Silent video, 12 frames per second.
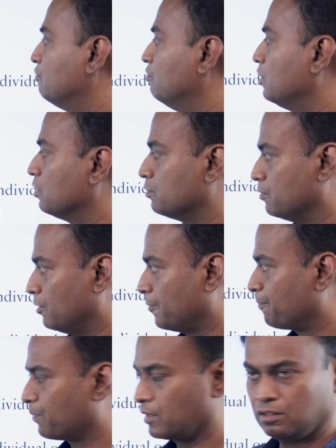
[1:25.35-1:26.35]
If
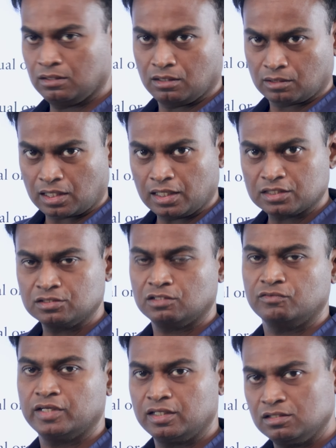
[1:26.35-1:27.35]
the
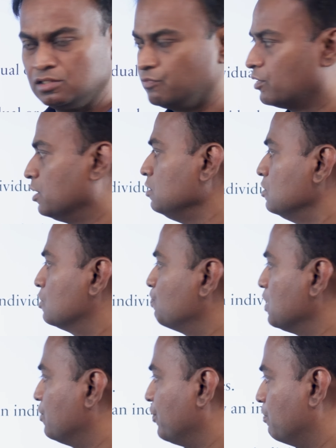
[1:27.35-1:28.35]
collection of data is for a
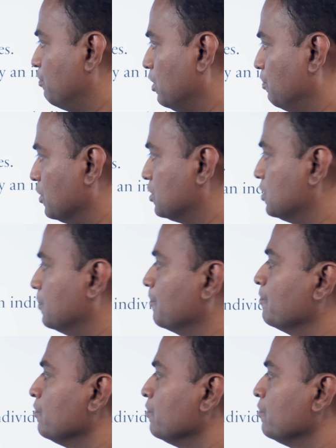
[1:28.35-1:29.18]
specific purpose,